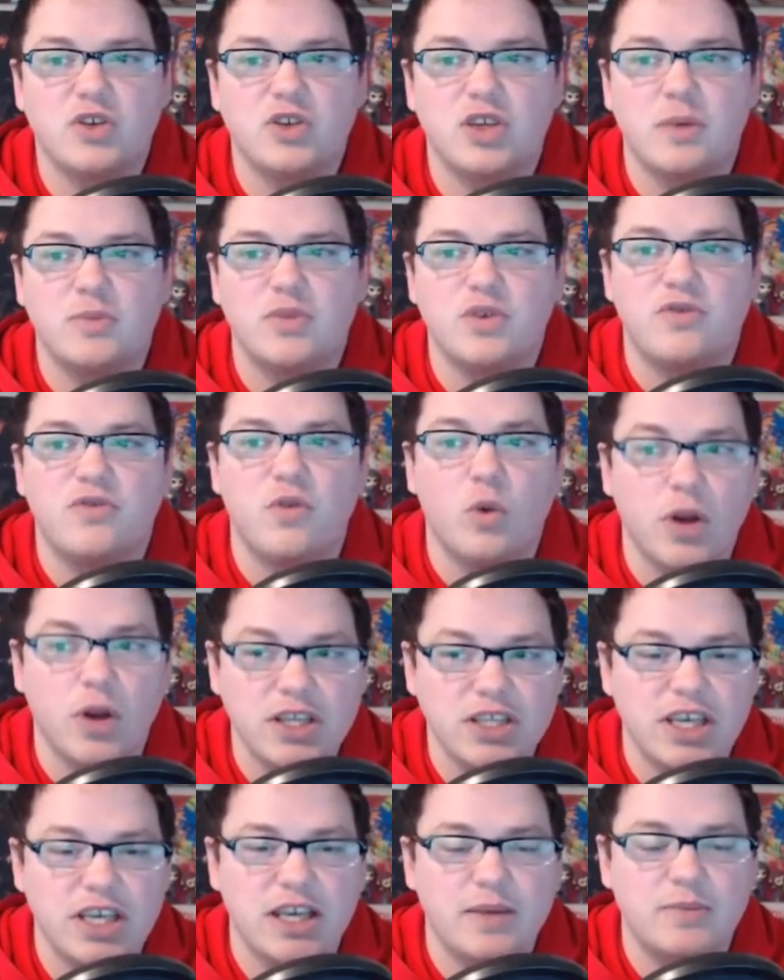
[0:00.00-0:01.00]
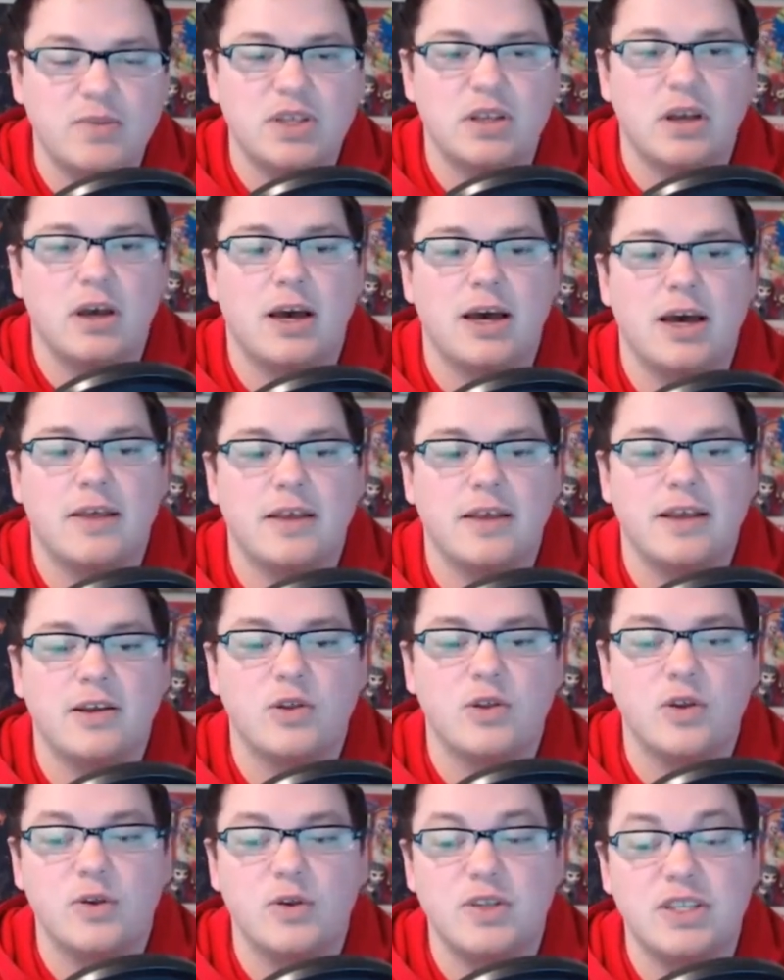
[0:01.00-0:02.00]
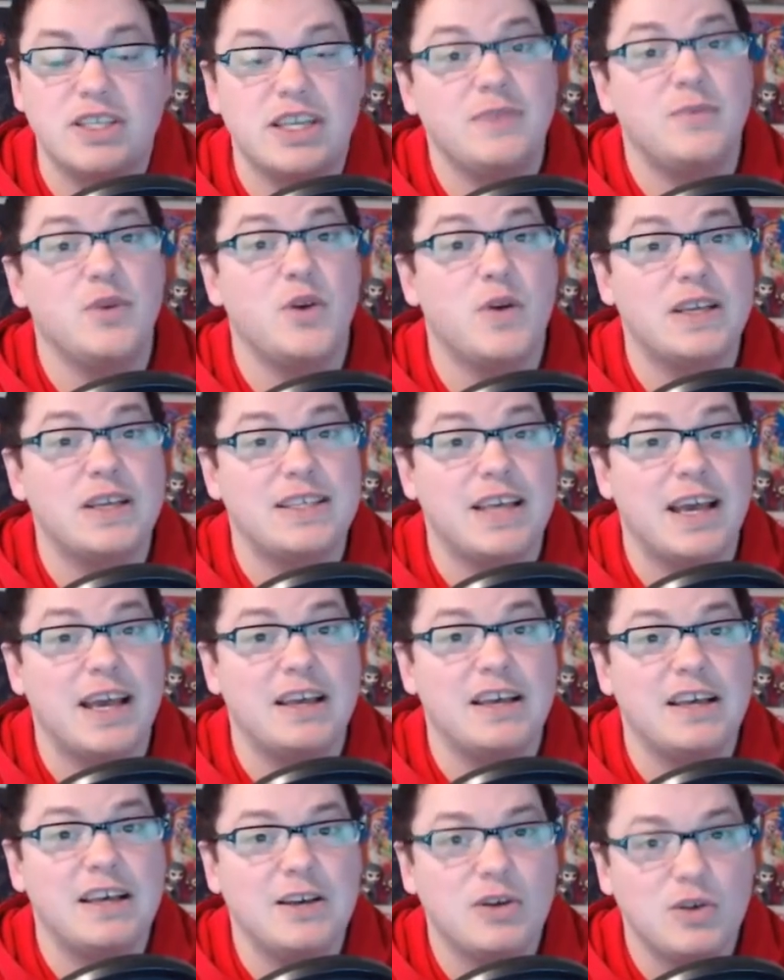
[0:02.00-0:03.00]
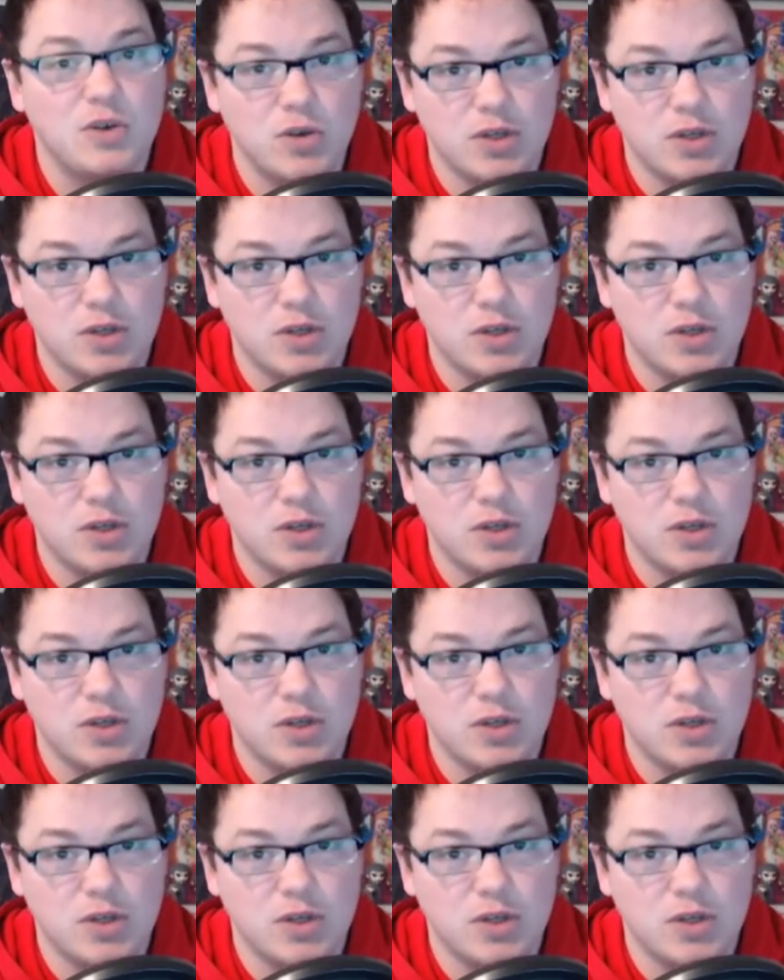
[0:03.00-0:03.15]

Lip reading: up to 40 teams, includes Team USA, who